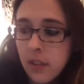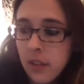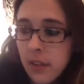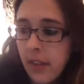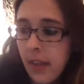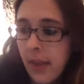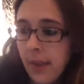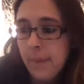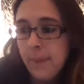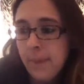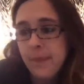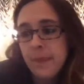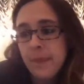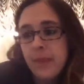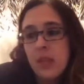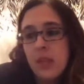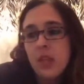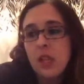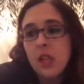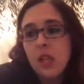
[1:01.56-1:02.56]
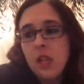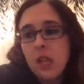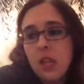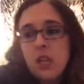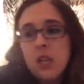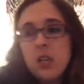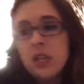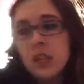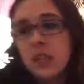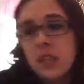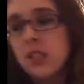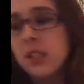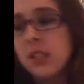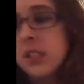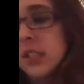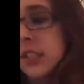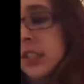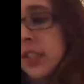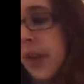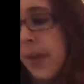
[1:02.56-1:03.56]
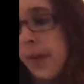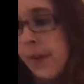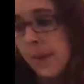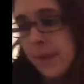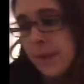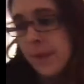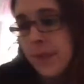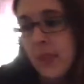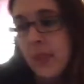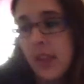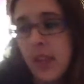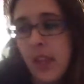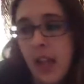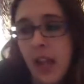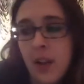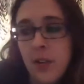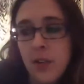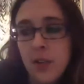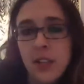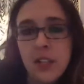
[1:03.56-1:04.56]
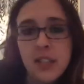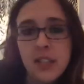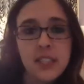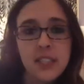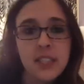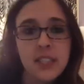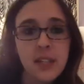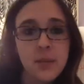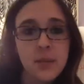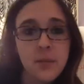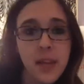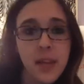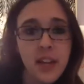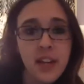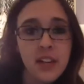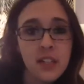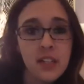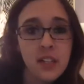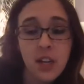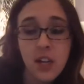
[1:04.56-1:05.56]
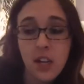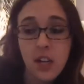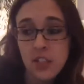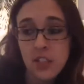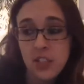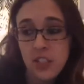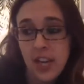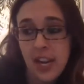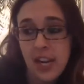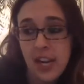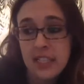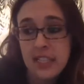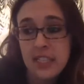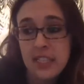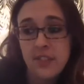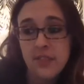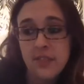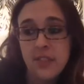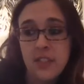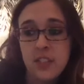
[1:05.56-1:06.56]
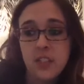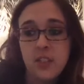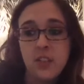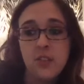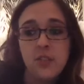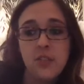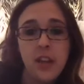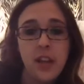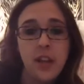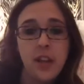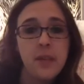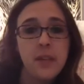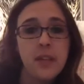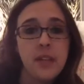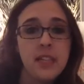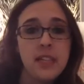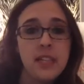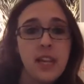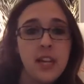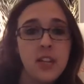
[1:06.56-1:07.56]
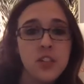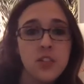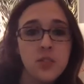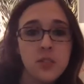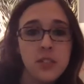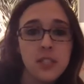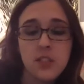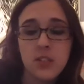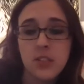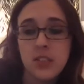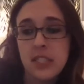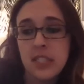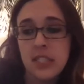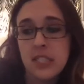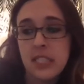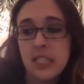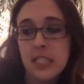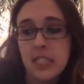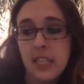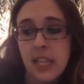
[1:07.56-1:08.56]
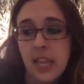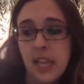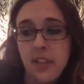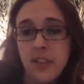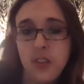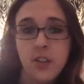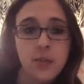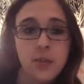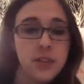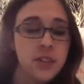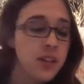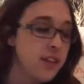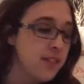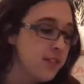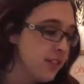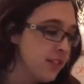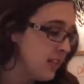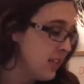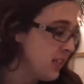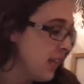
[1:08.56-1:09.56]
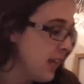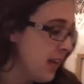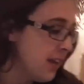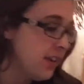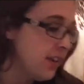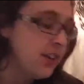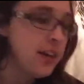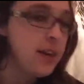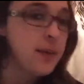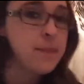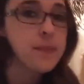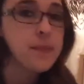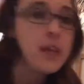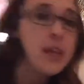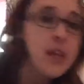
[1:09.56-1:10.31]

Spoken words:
Okay. So, I want us to compare and contrast the physical environment and natural resources together with our Venn diagram.